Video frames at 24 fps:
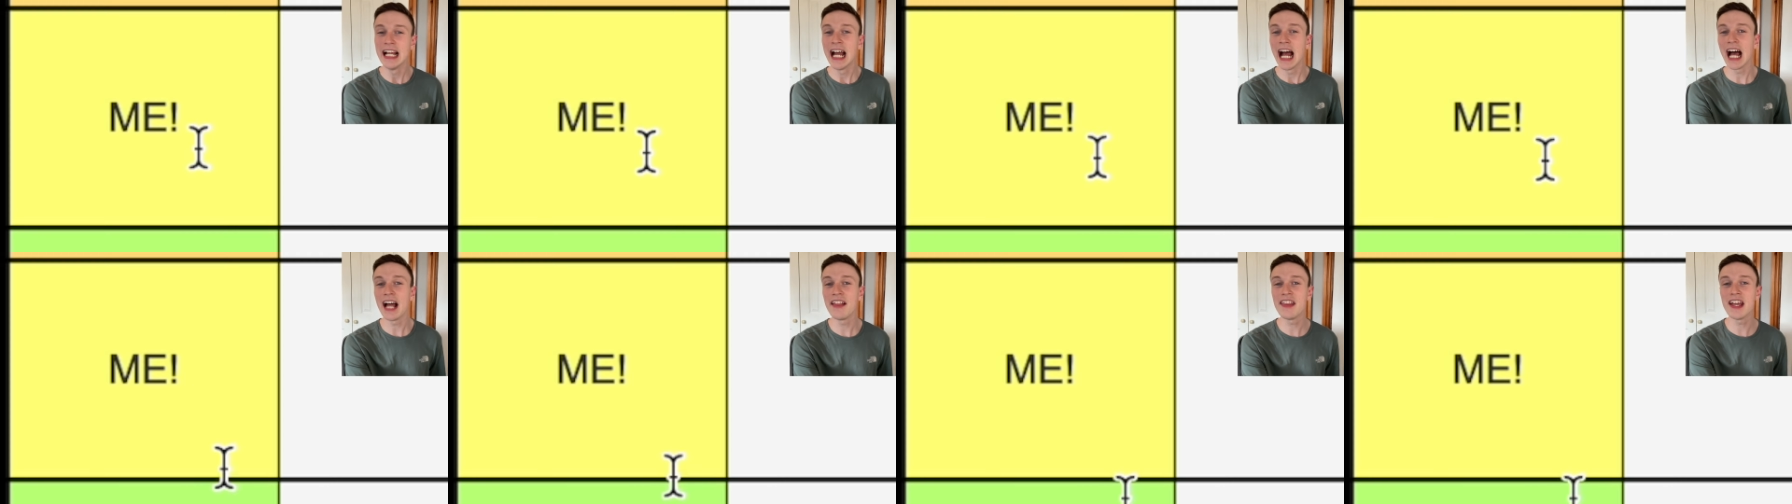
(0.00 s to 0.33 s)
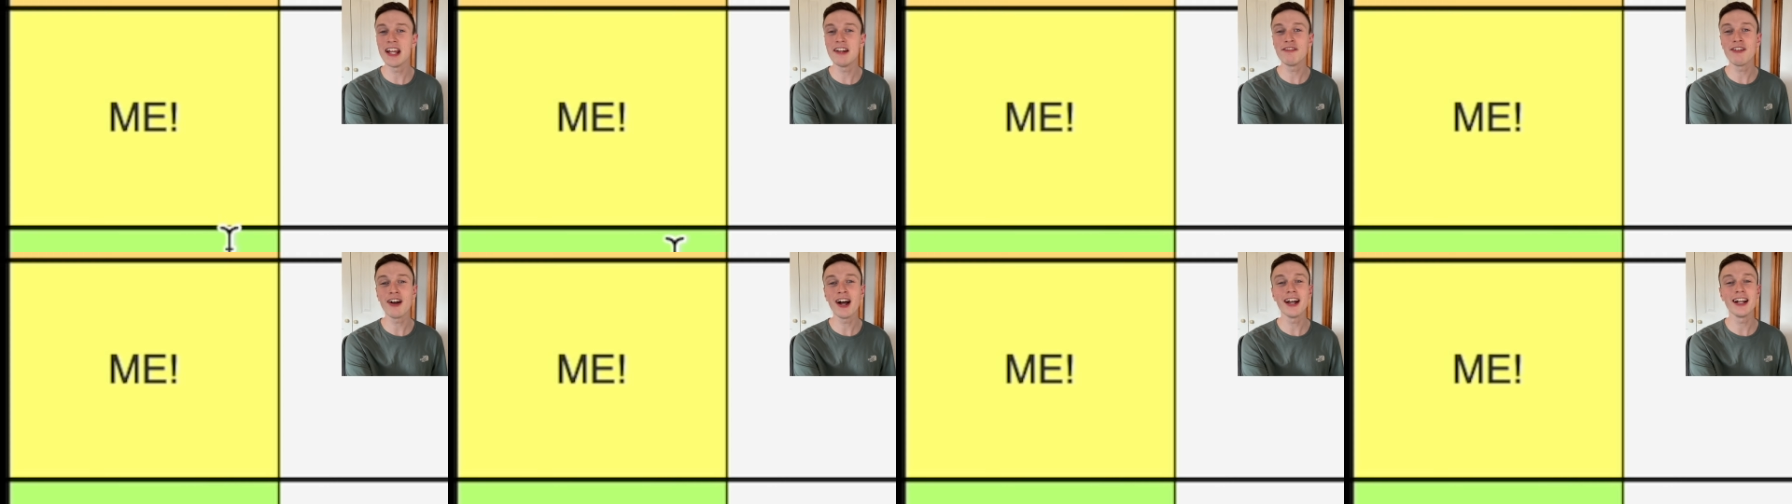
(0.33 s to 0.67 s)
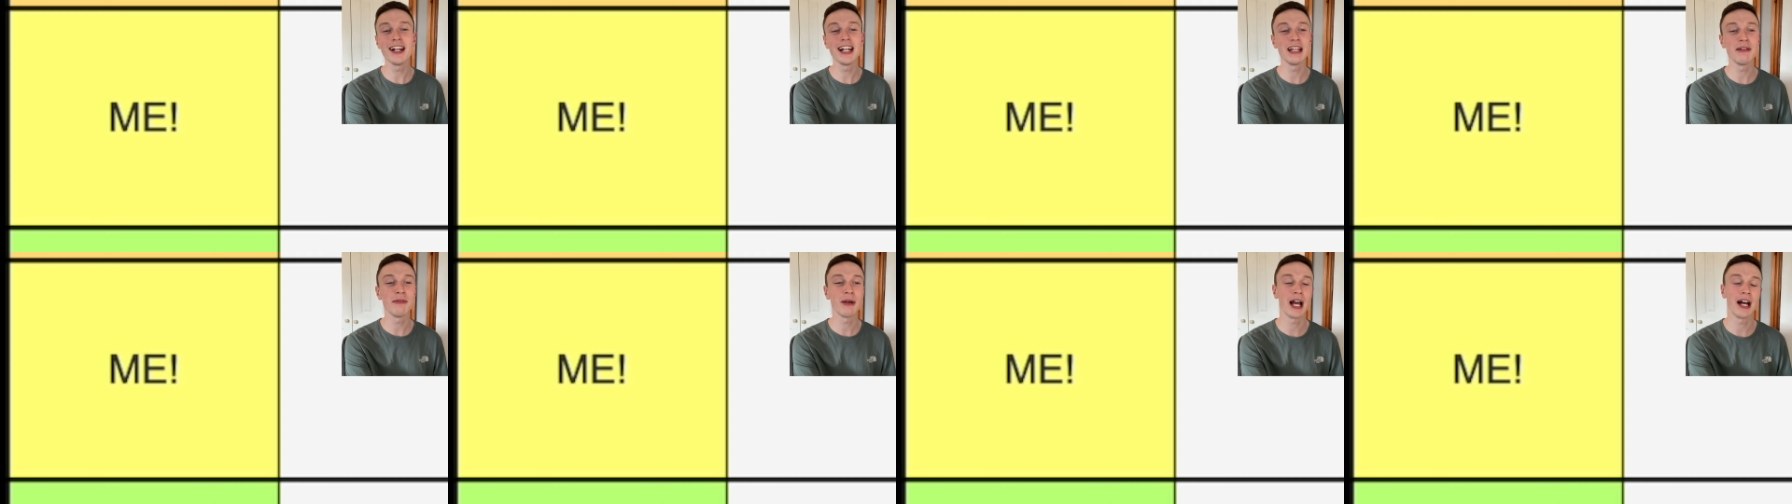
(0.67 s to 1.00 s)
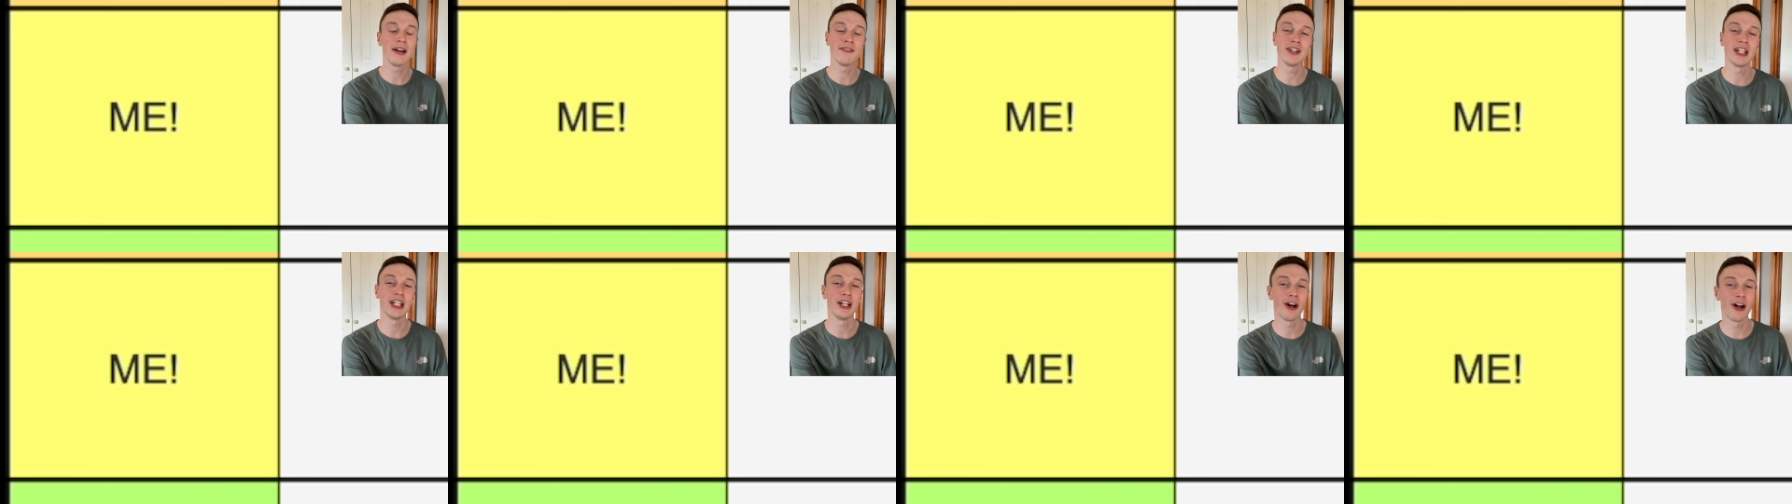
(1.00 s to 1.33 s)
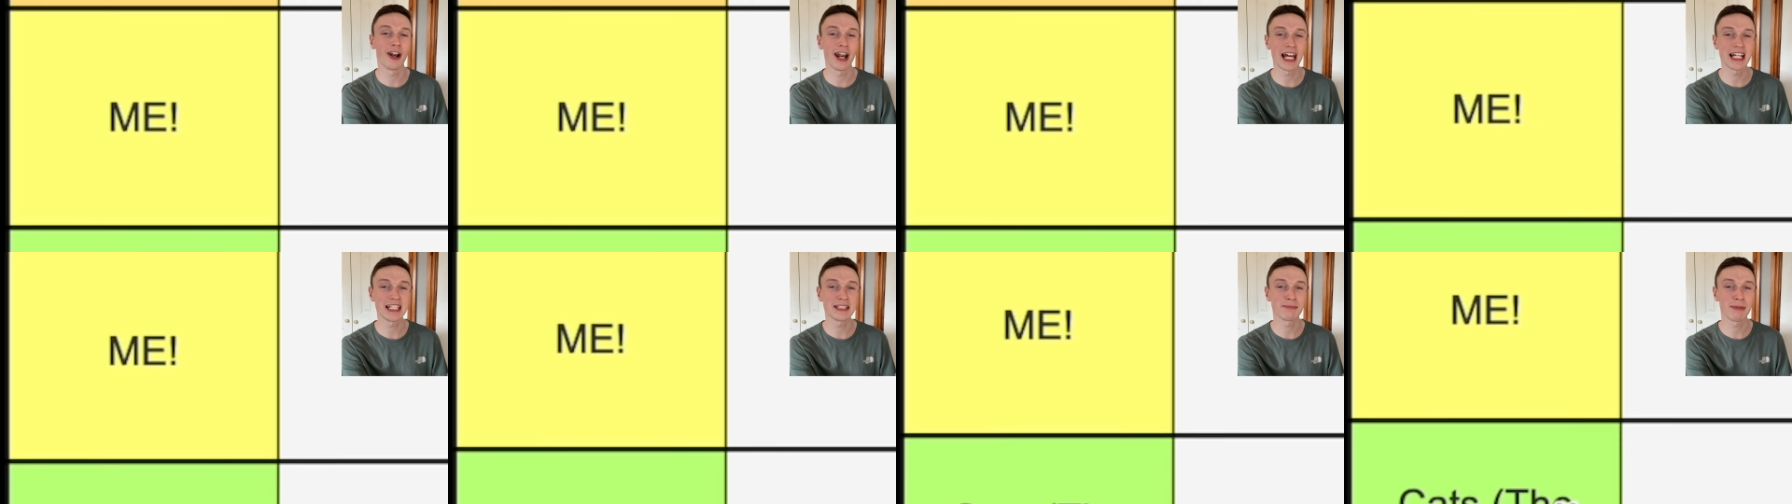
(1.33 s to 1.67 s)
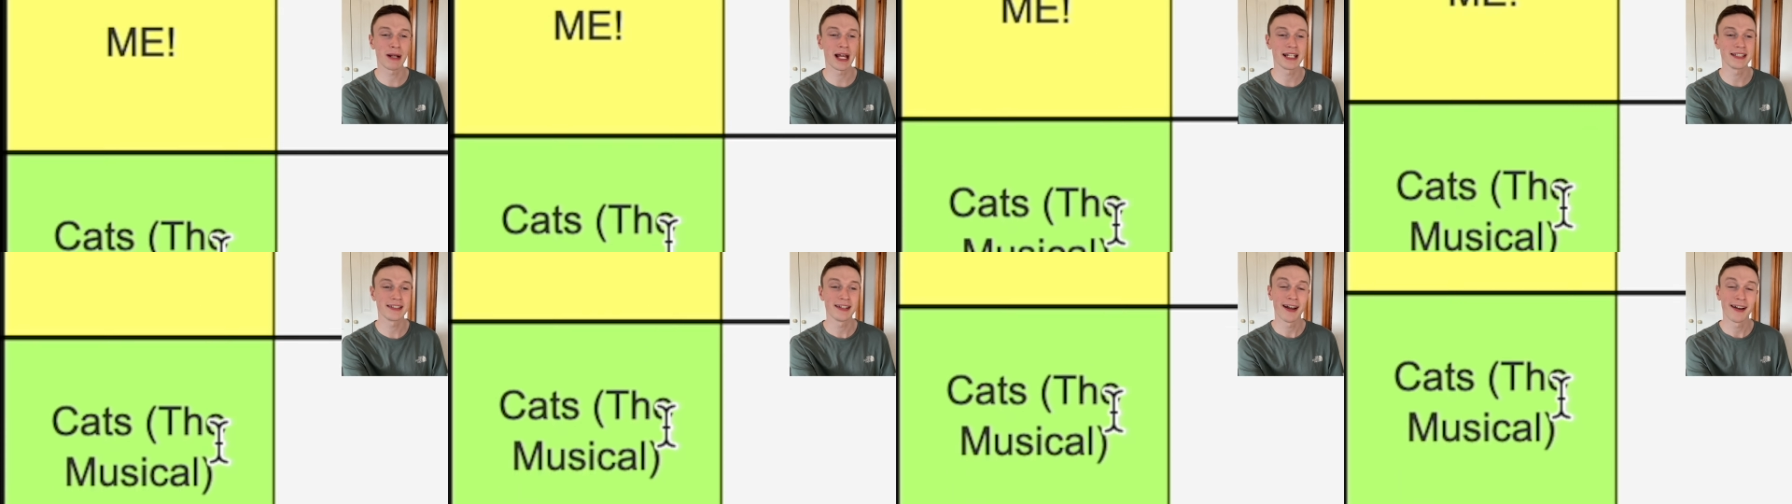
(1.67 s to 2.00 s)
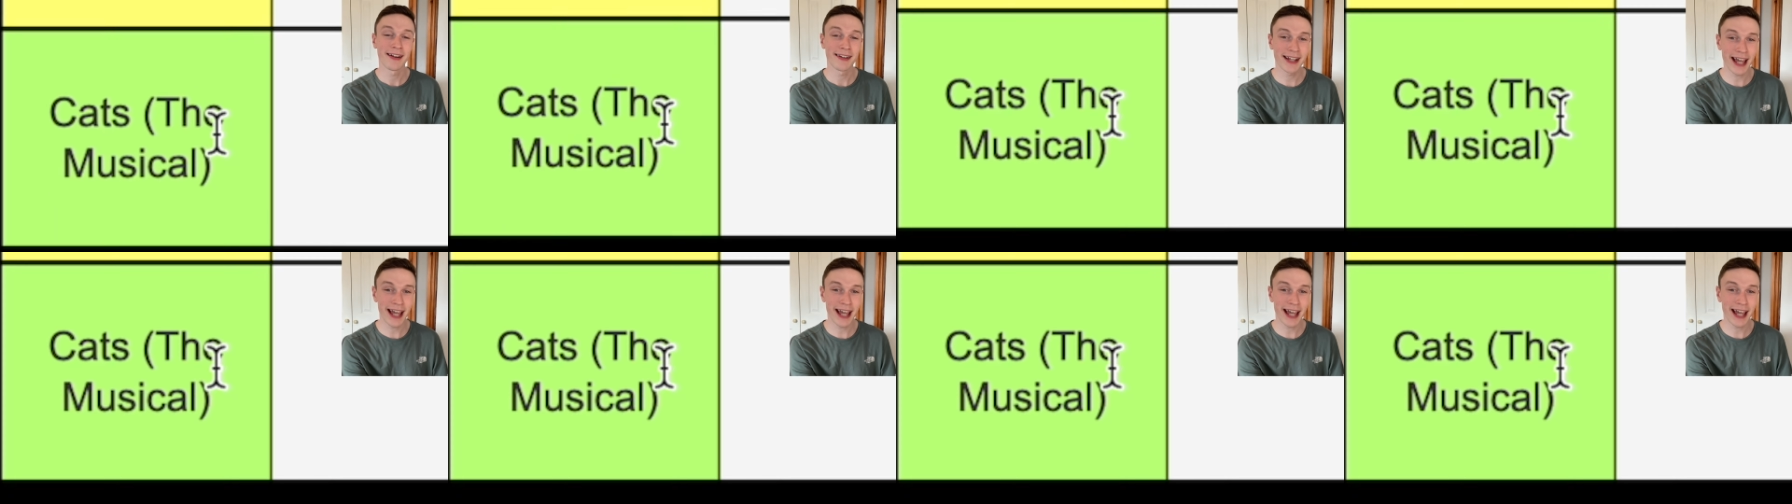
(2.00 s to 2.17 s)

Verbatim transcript: And then finally, we have in our last place,